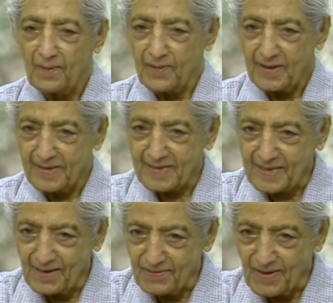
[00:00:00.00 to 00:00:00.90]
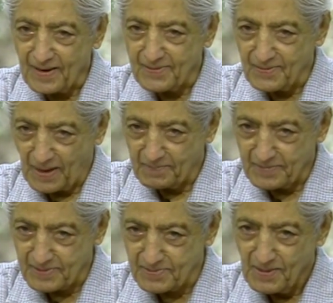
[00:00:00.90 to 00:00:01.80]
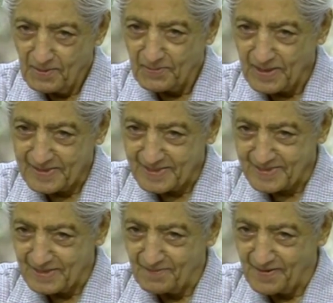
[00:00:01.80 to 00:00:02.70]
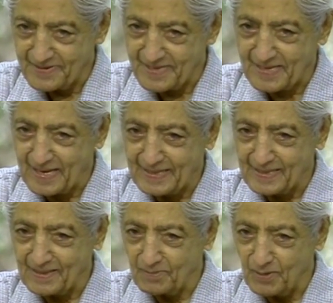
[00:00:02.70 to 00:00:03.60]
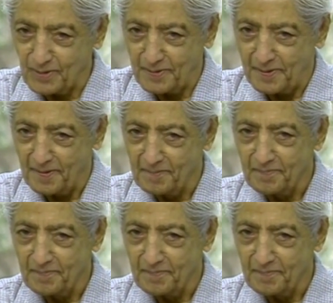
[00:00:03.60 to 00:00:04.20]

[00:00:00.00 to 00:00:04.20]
Look at it carefully. I don't know, we are just investigating the world.